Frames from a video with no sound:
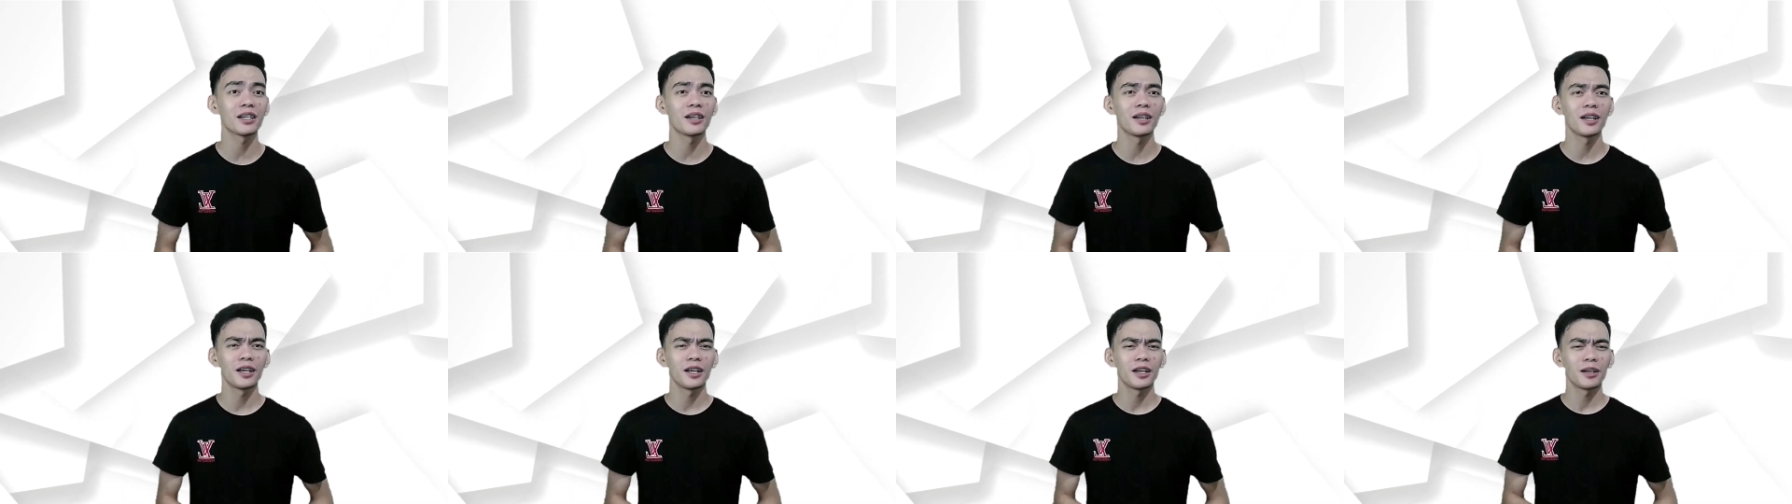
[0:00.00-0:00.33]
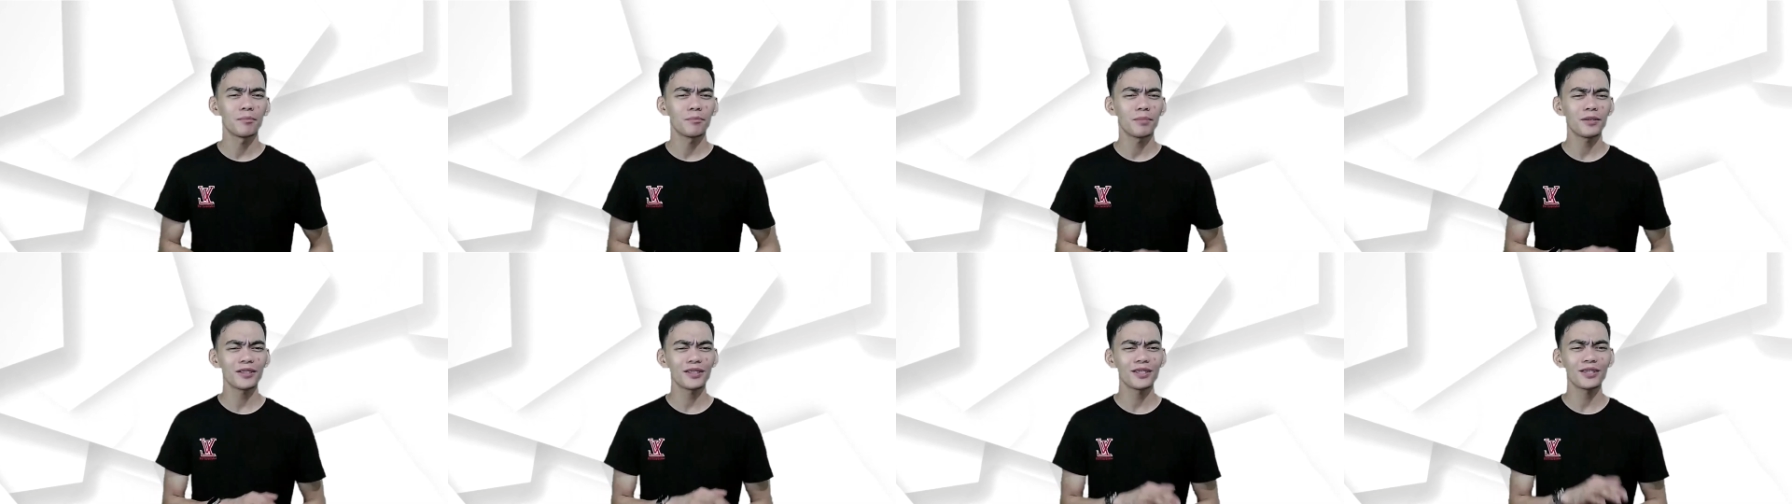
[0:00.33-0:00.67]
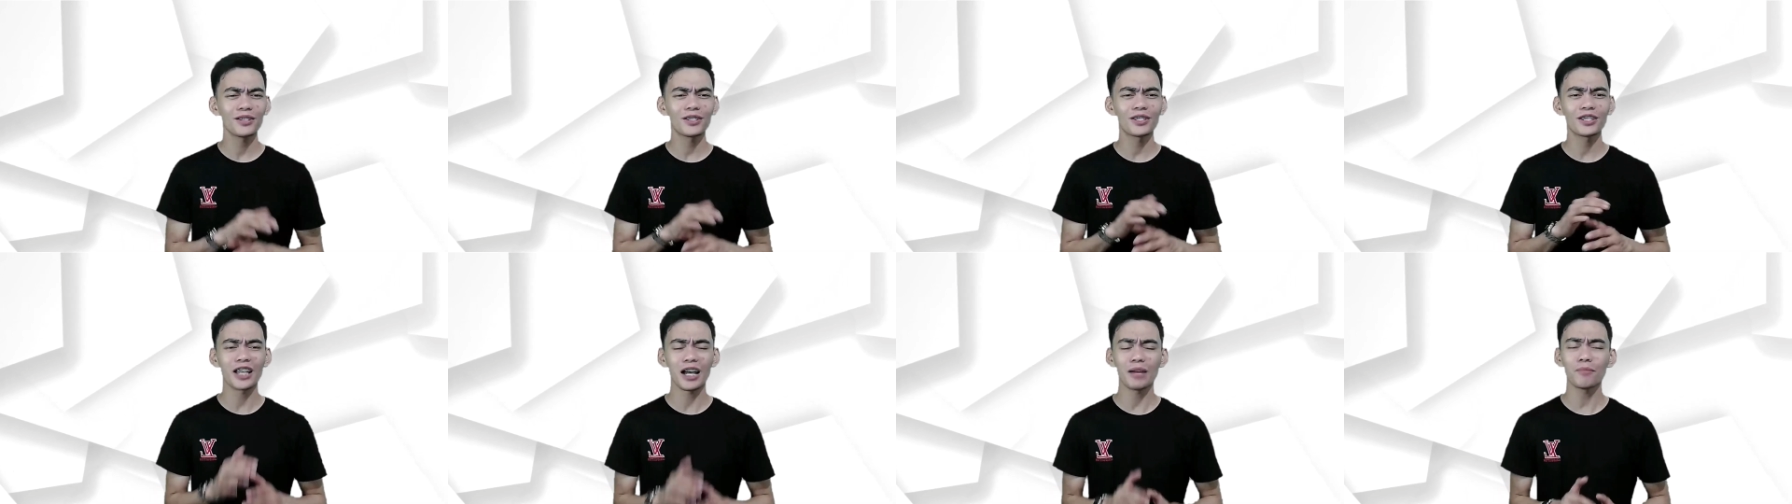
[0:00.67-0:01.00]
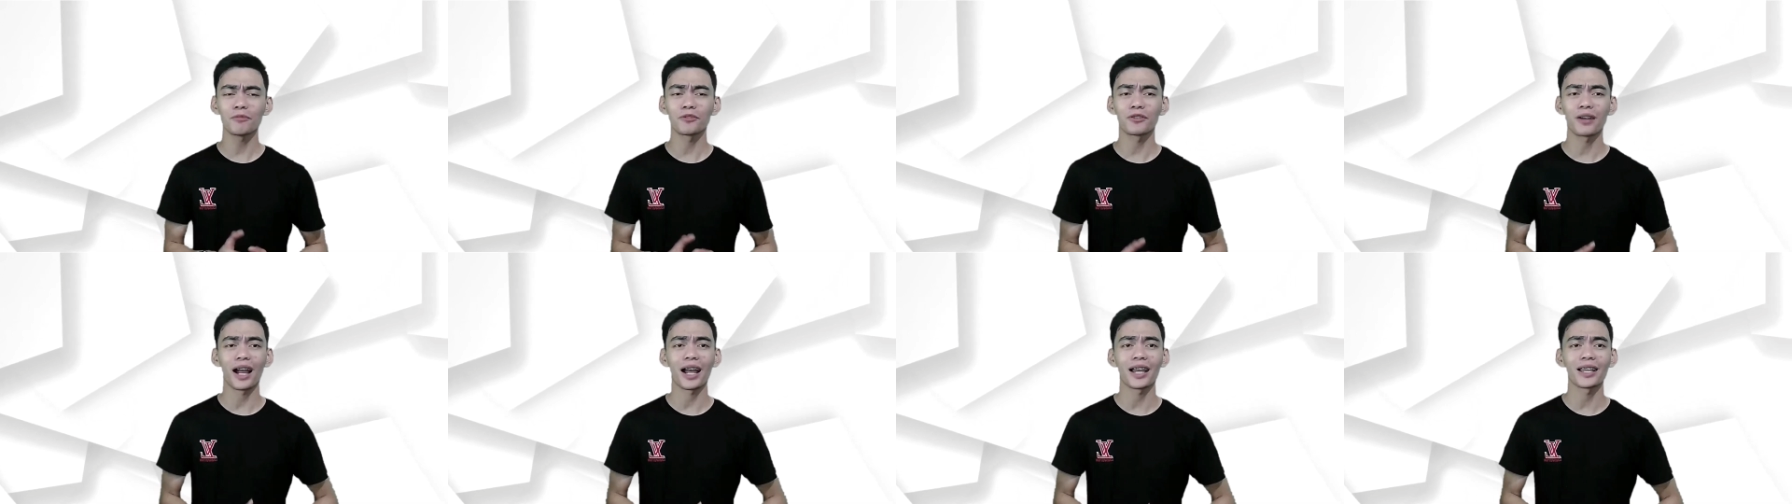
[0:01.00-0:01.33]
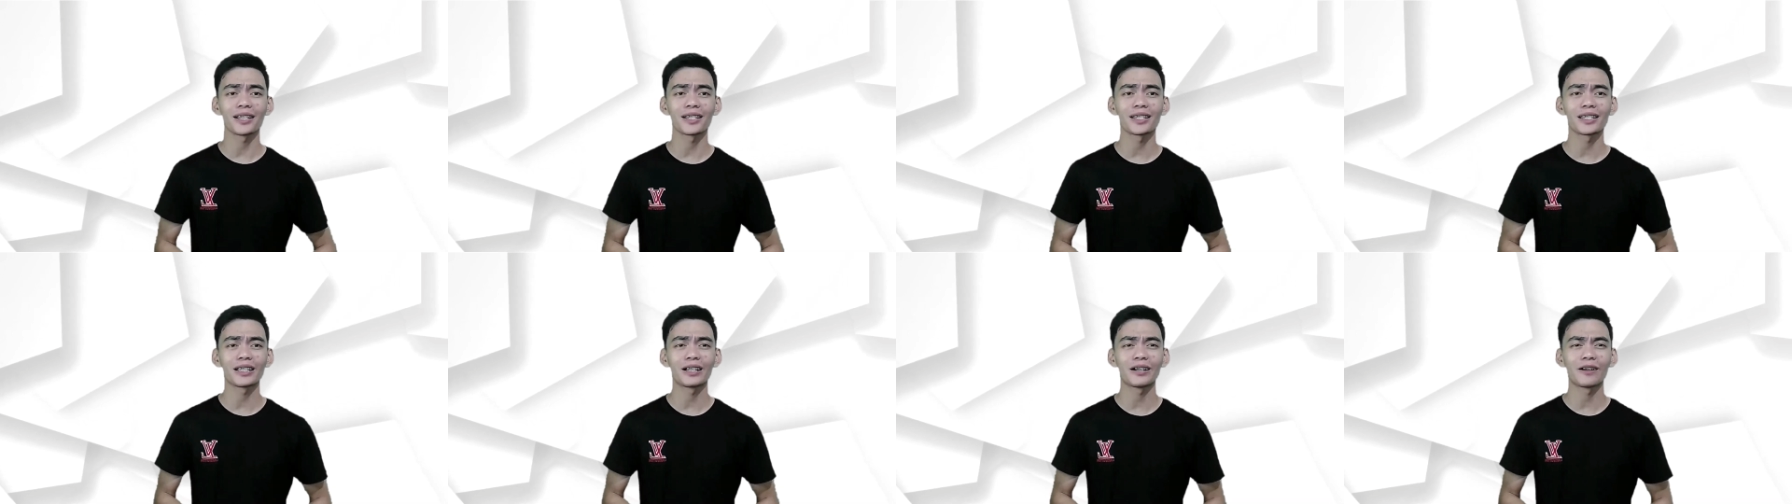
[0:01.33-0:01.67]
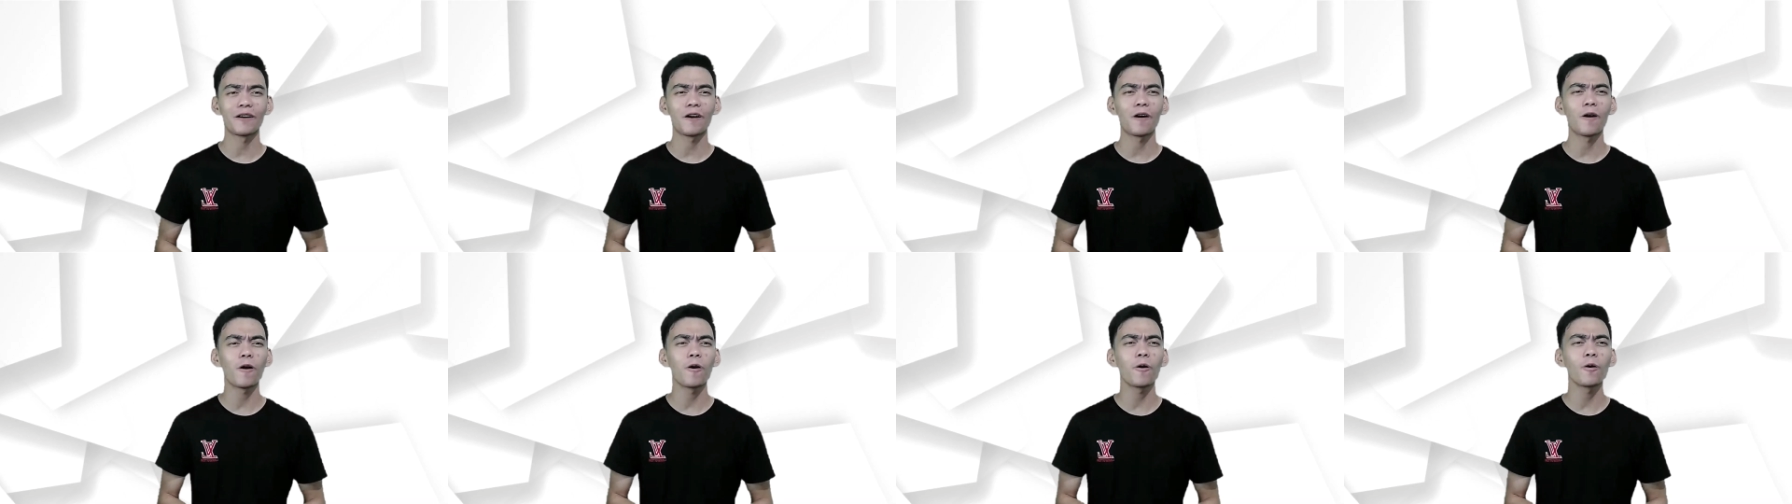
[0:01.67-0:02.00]
But to summarize,
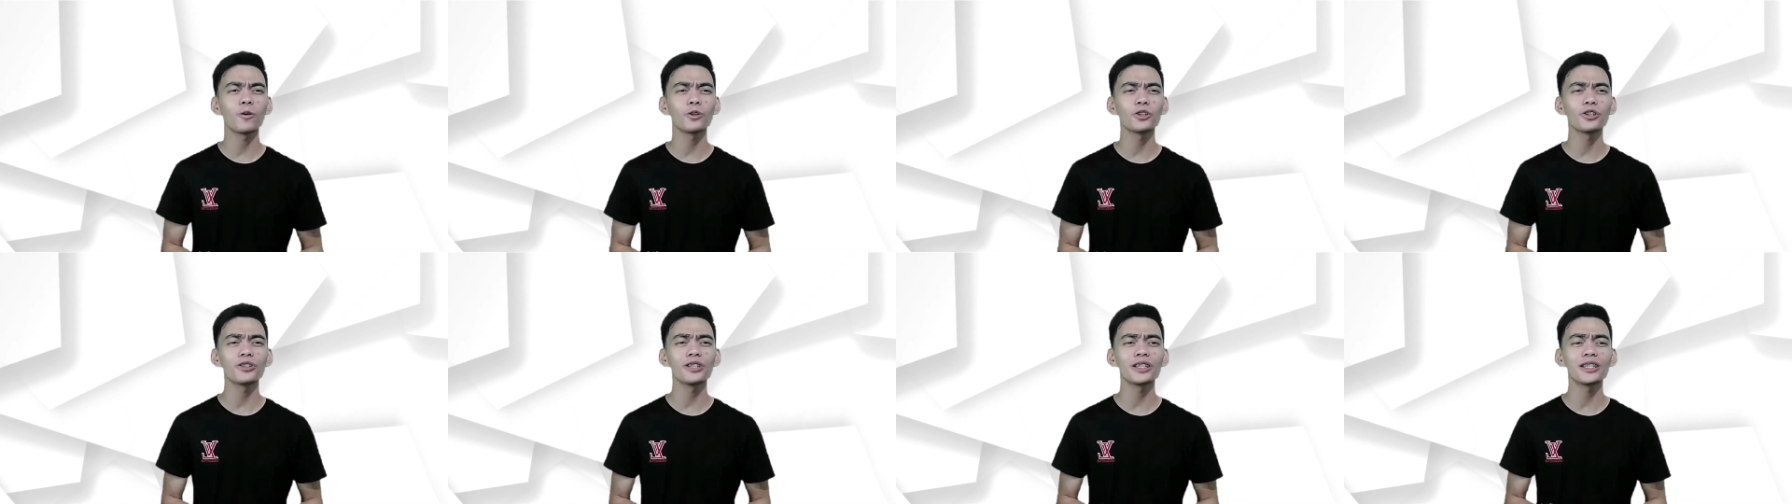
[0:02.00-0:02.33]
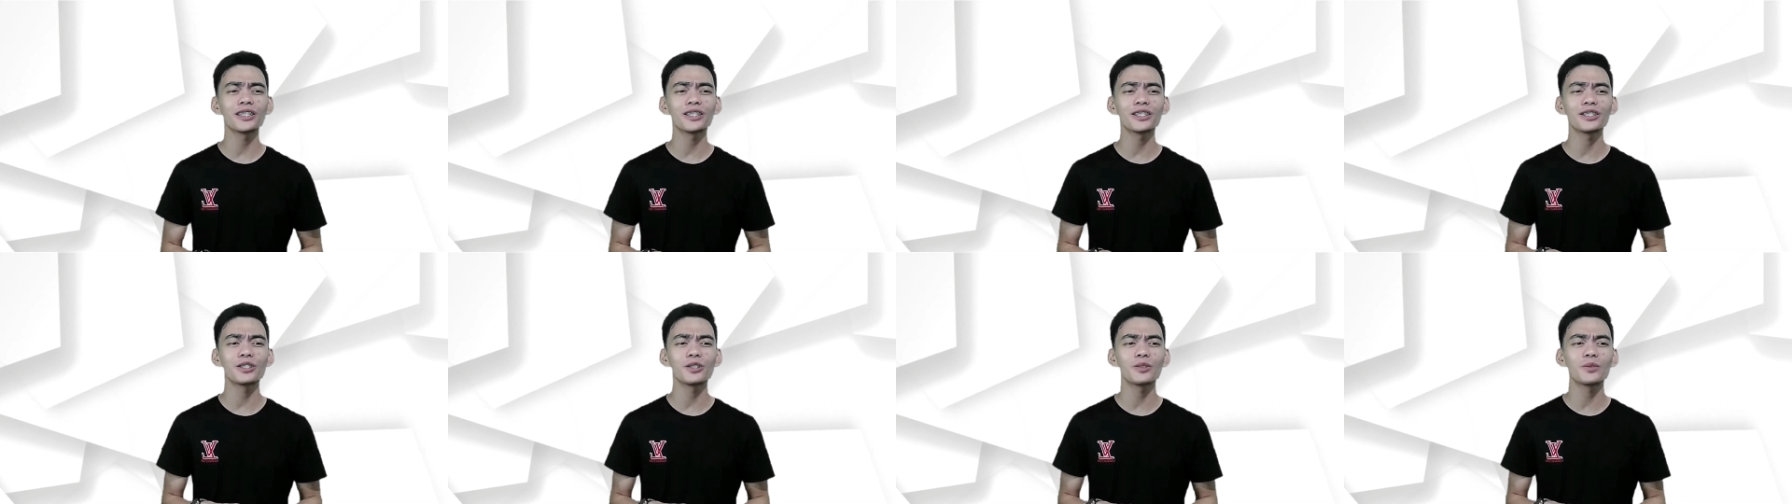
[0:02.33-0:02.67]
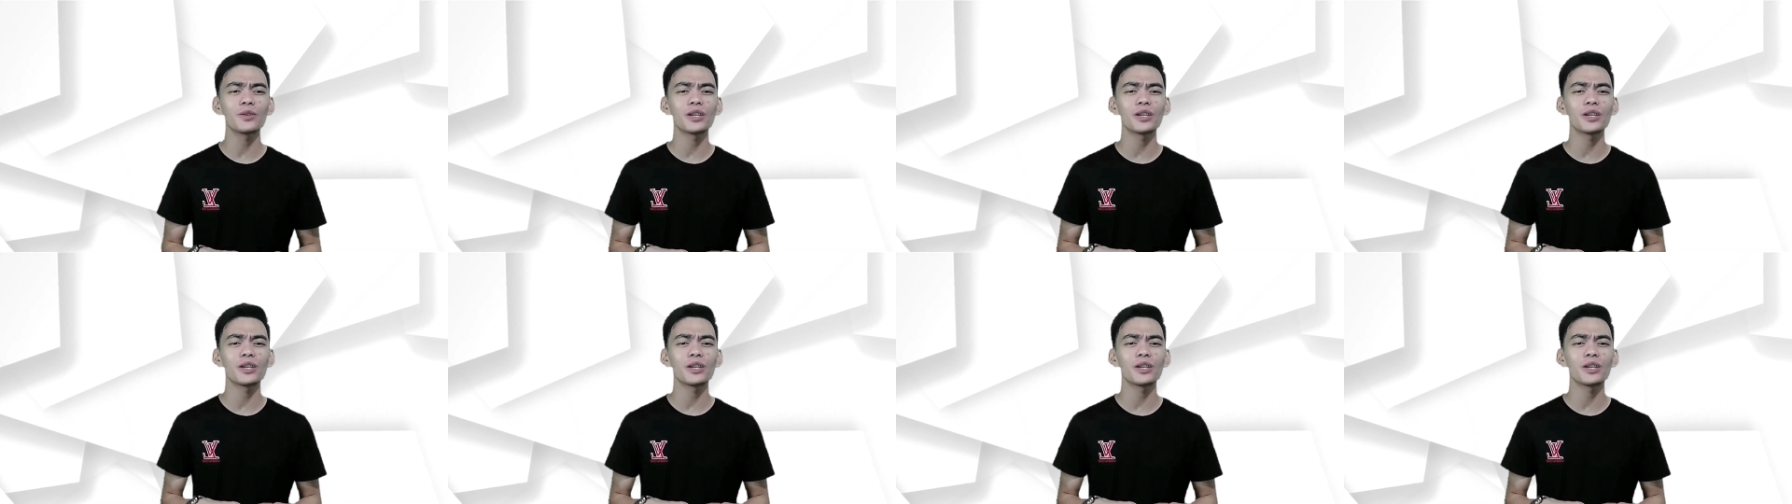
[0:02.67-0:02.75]
all you need to do is